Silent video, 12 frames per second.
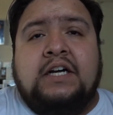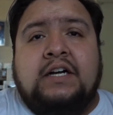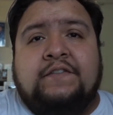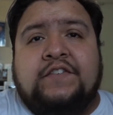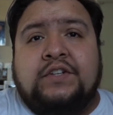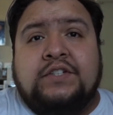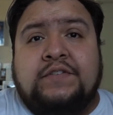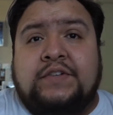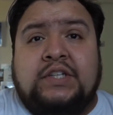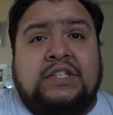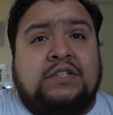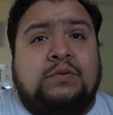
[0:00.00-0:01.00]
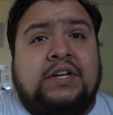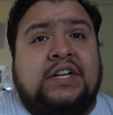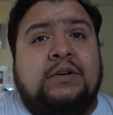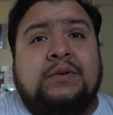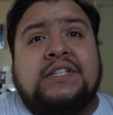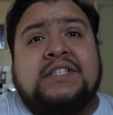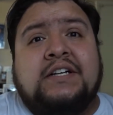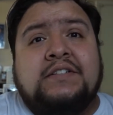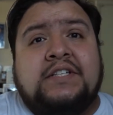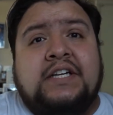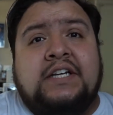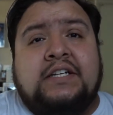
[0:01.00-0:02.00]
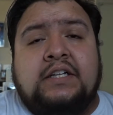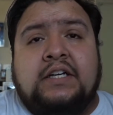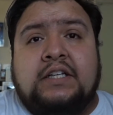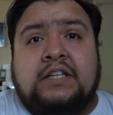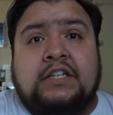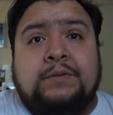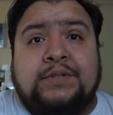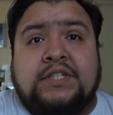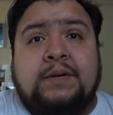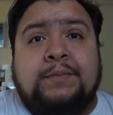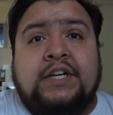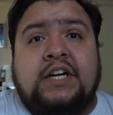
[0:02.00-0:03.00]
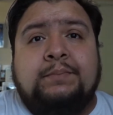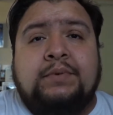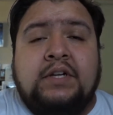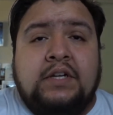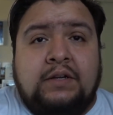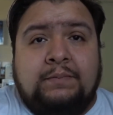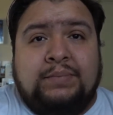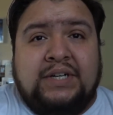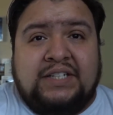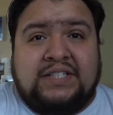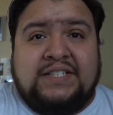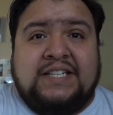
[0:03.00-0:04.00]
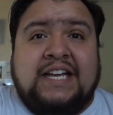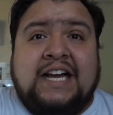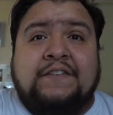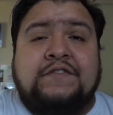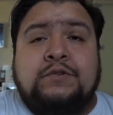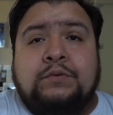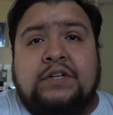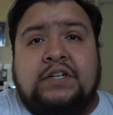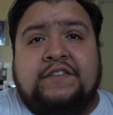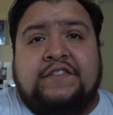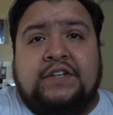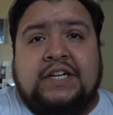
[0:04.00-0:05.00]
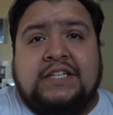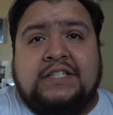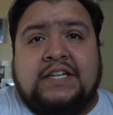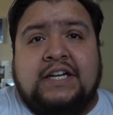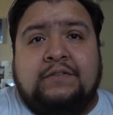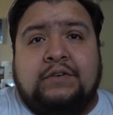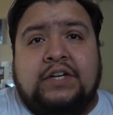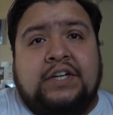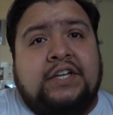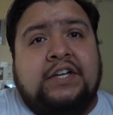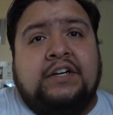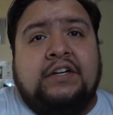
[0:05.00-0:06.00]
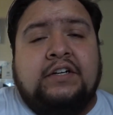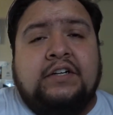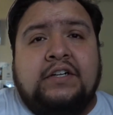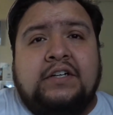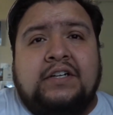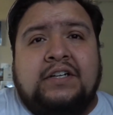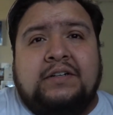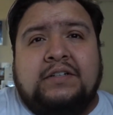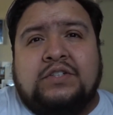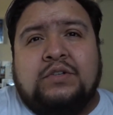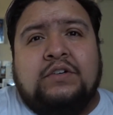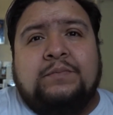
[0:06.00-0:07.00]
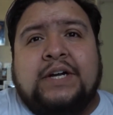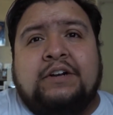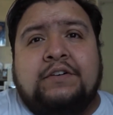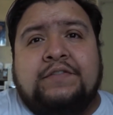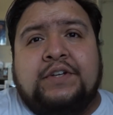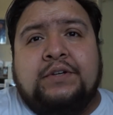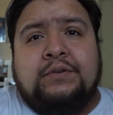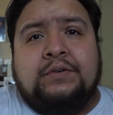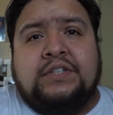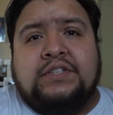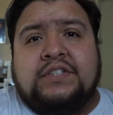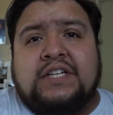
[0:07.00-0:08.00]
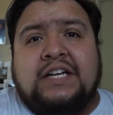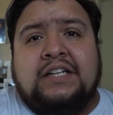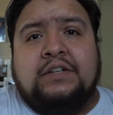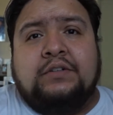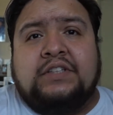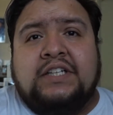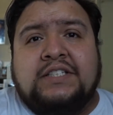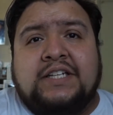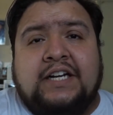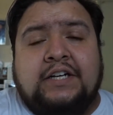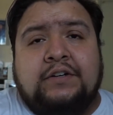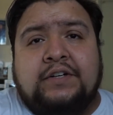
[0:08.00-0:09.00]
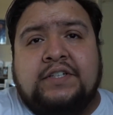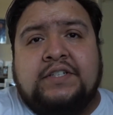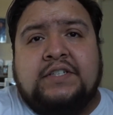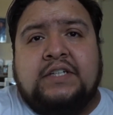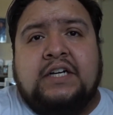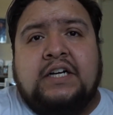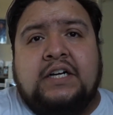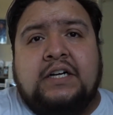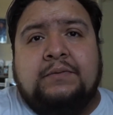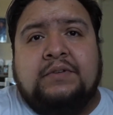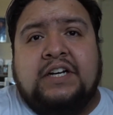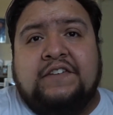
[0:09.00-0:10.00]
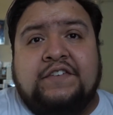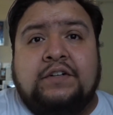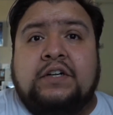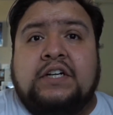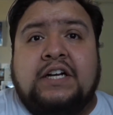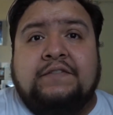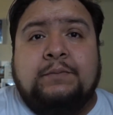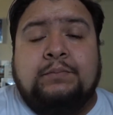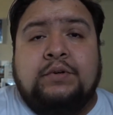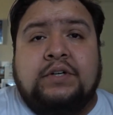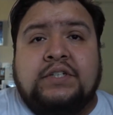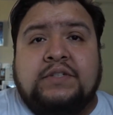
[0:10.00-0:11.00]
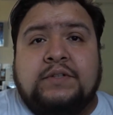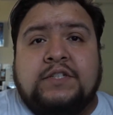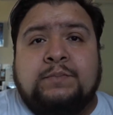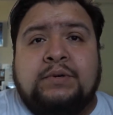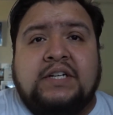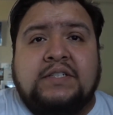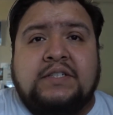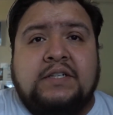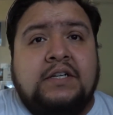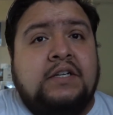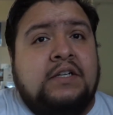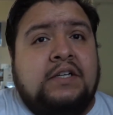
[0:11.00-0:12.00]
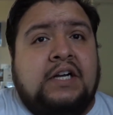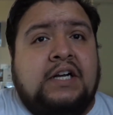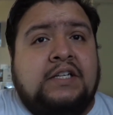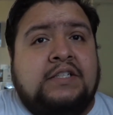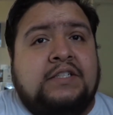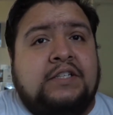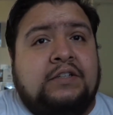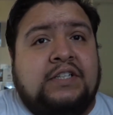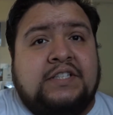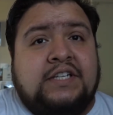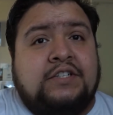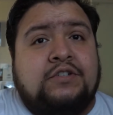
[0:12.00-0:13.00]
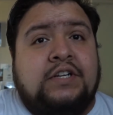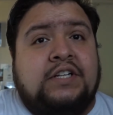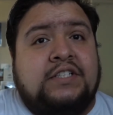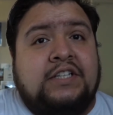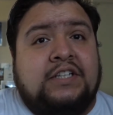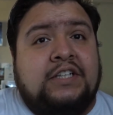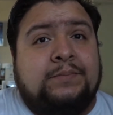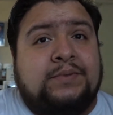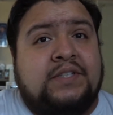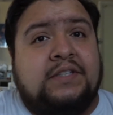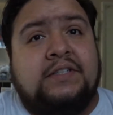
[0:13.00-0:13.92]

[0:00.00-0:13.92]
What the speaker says: For those of you that just want to hear what it sounds like, the clip is coming up. But stay afterward if you guys kind of want to hear sort of my review and just kind of little things that I noticed that I feel are kind of important to express. So let's get straight into the clips.